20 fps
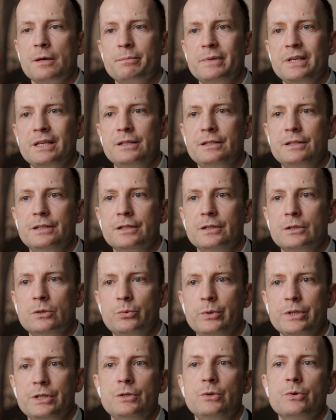a big deal
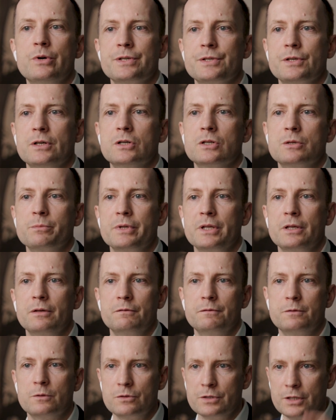with US Army
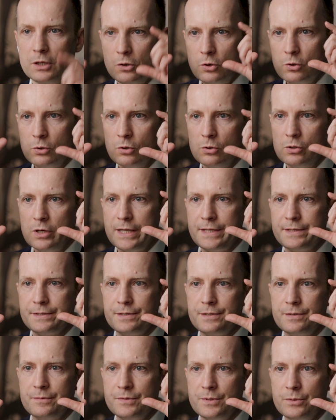for the HoloLens.
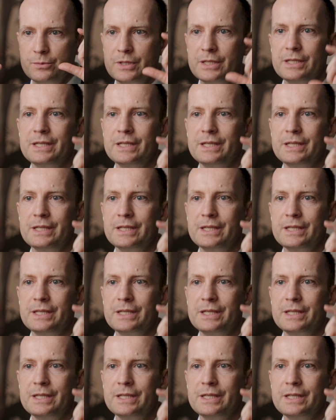So the